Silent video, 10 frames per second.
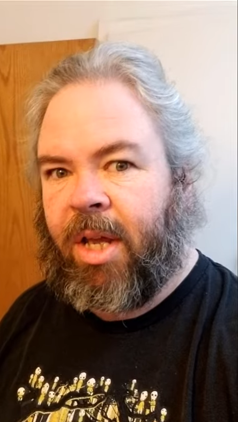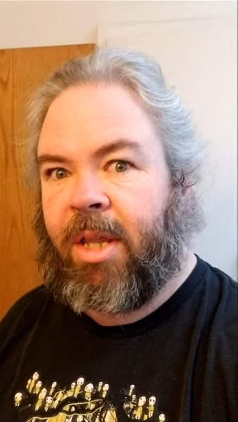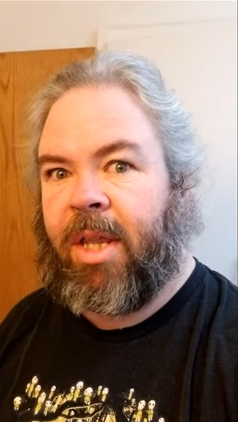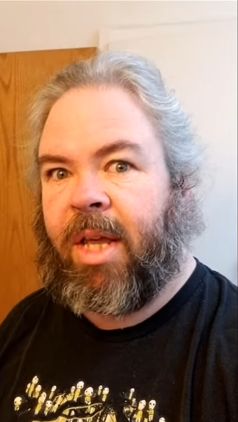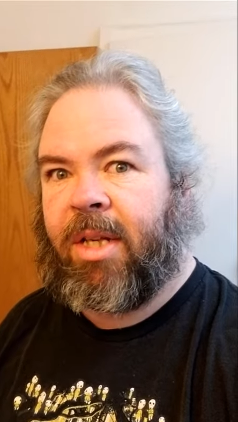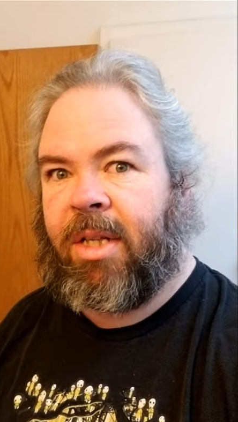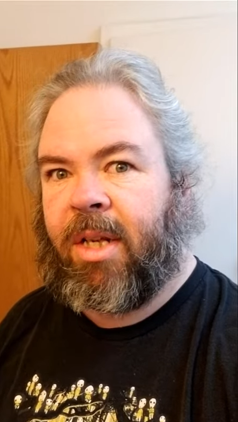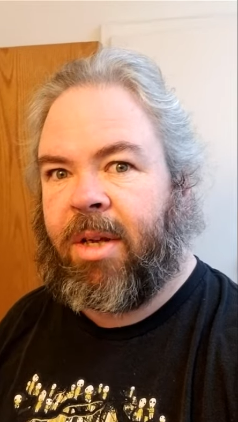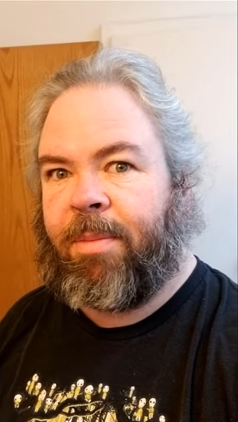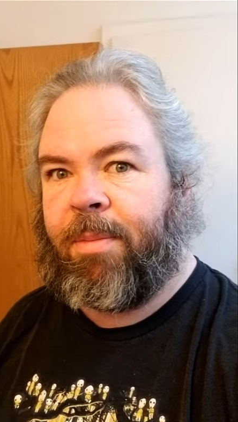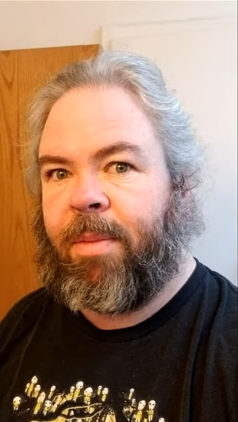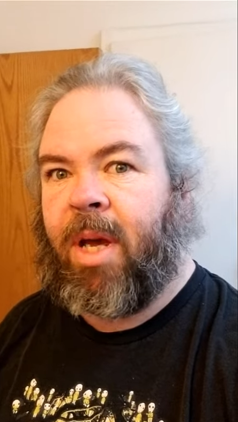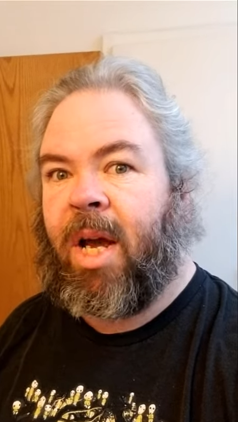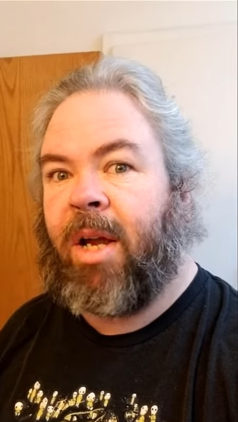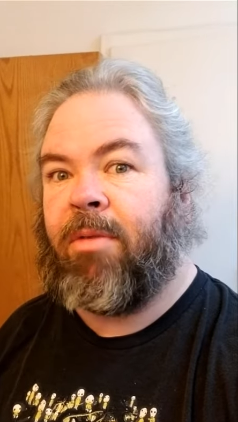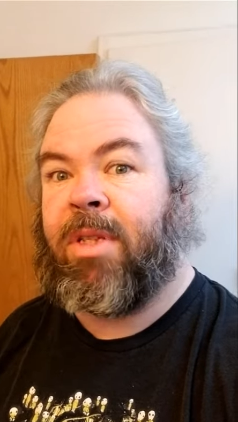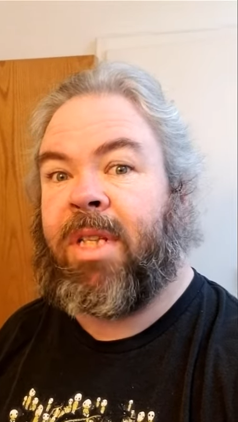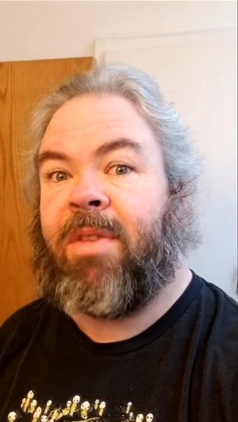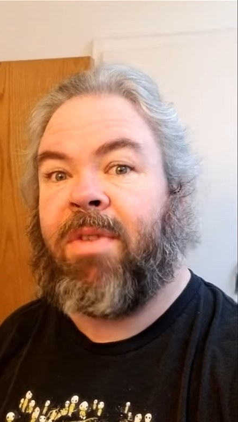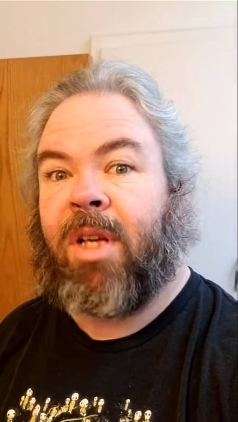that I
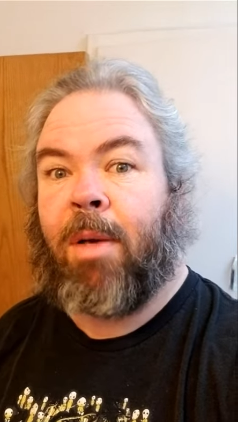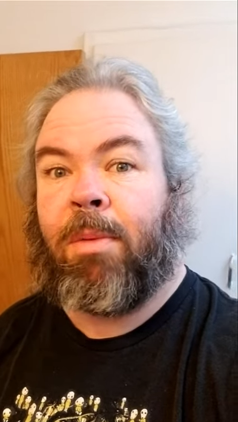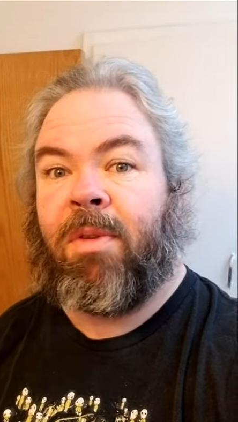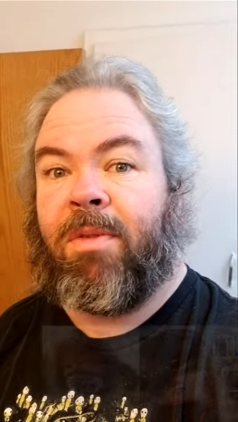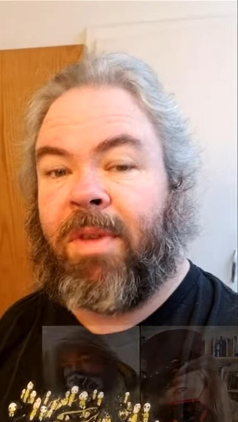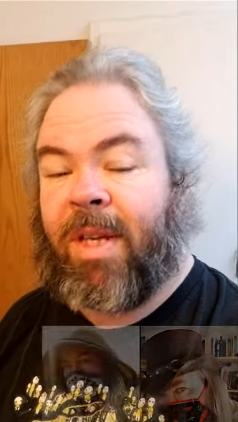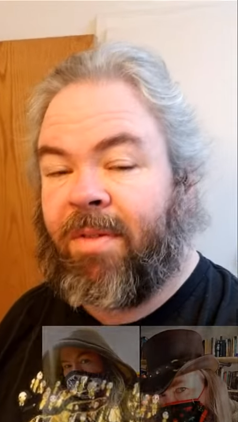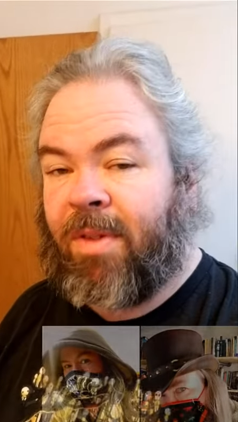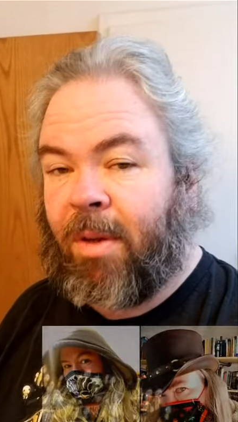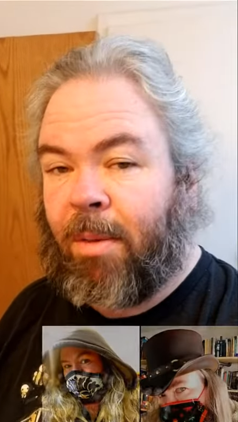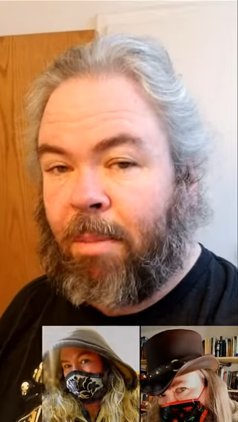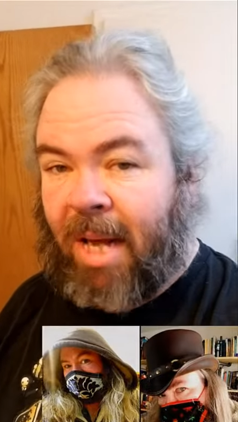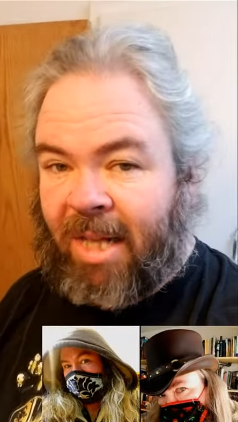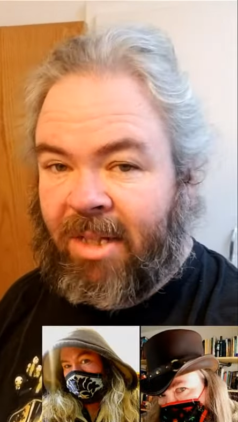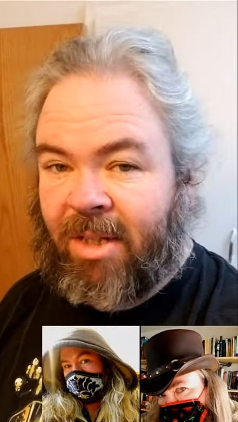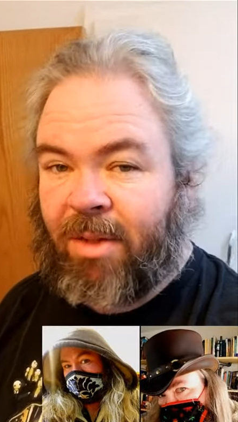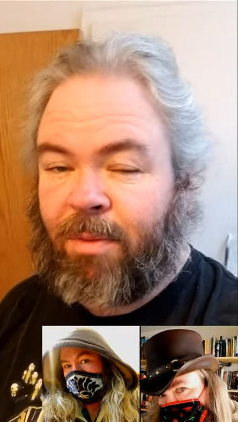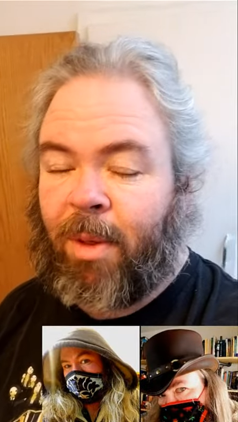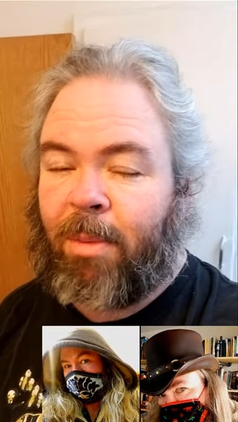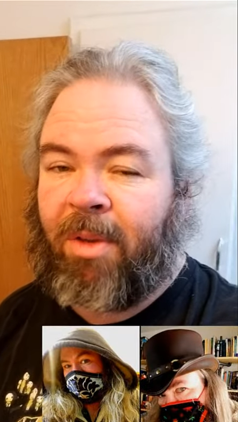received a couple of gift masks
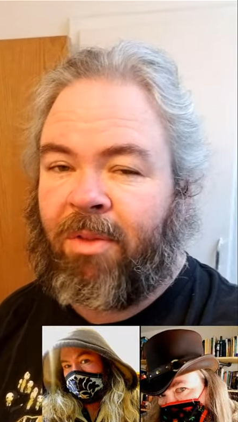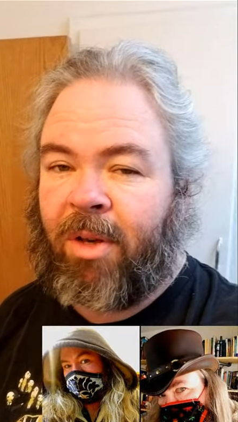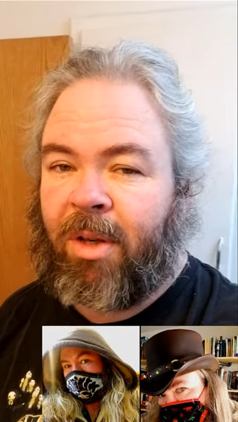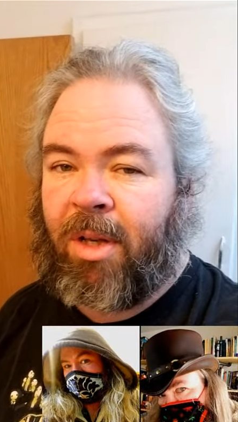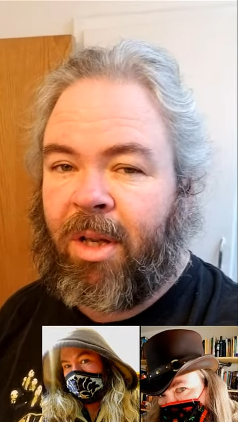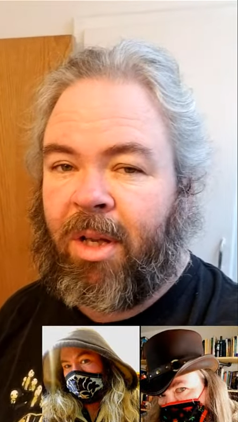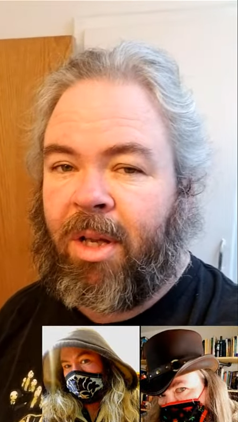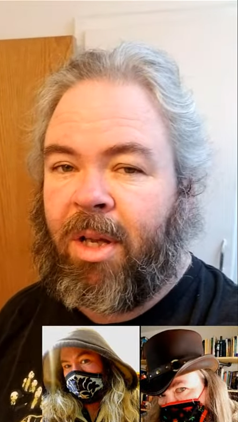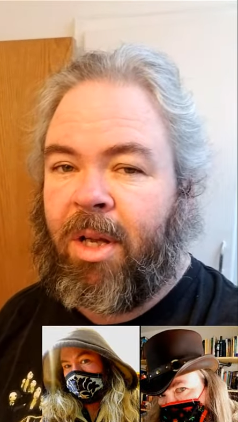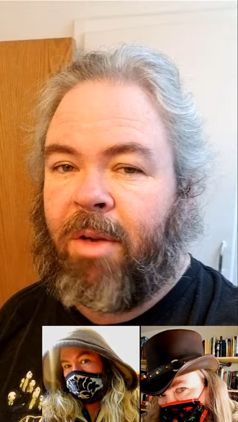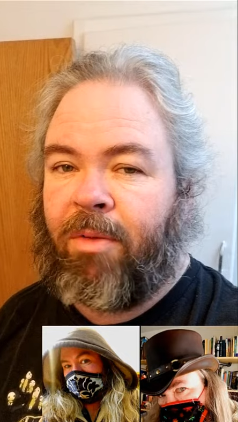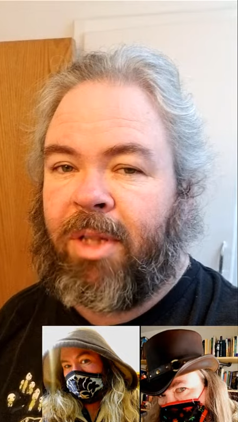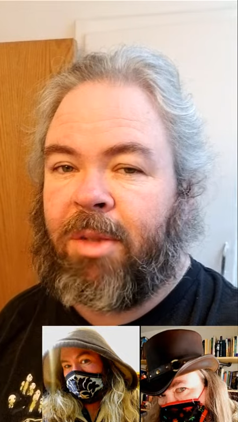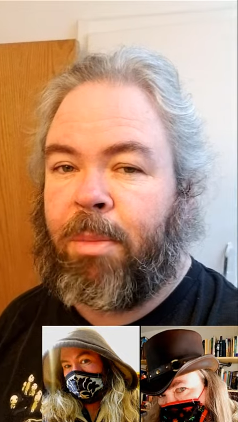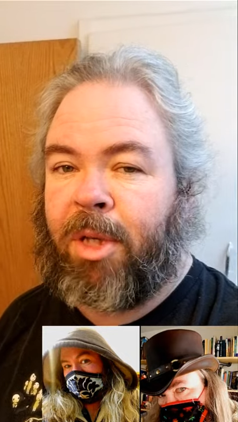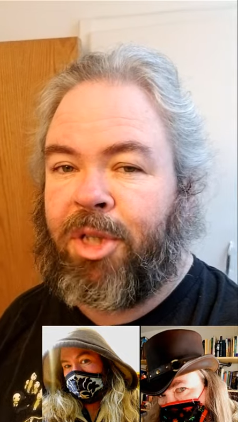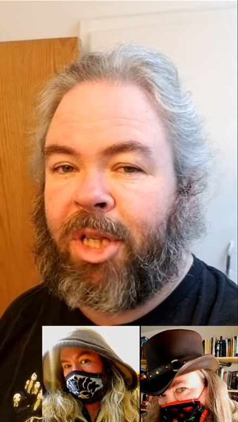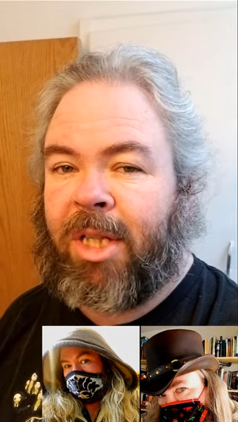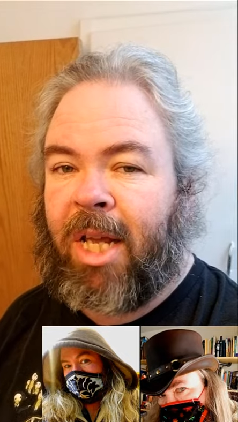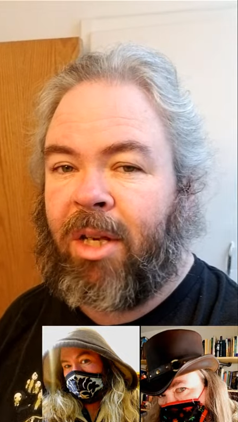from my friends
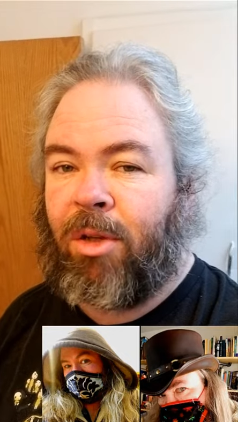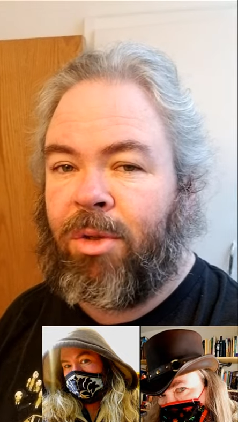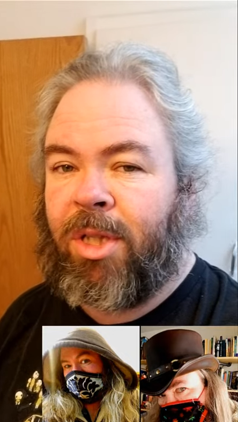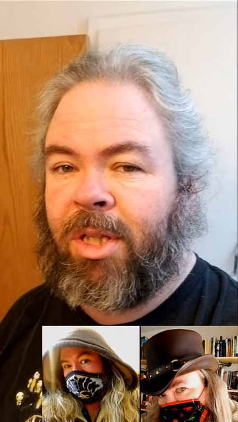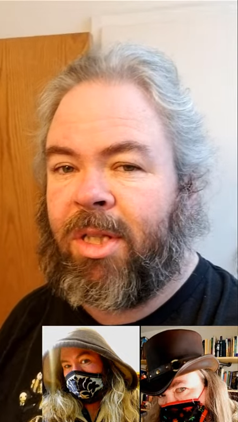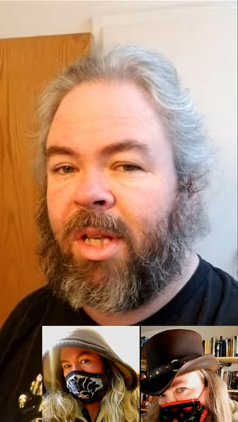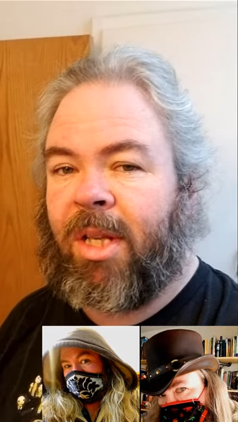Brigitte and Lucius.